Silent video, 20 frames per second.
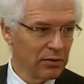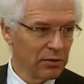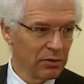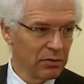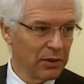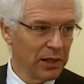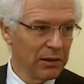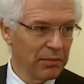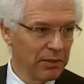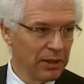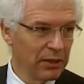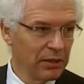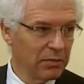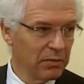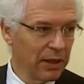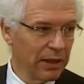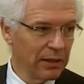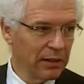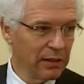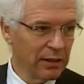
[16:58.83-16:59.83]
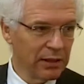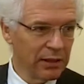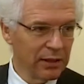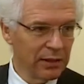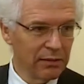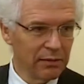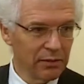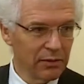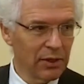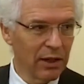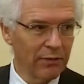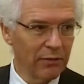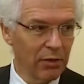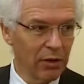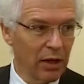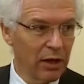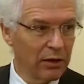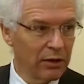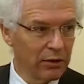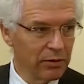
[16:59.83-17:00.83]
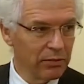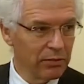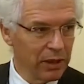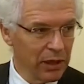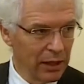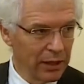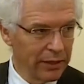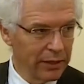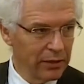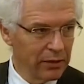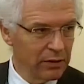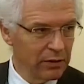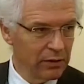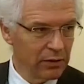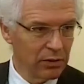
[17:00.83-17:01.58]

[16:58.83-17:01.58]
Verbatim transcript: you may be spending several hundred million,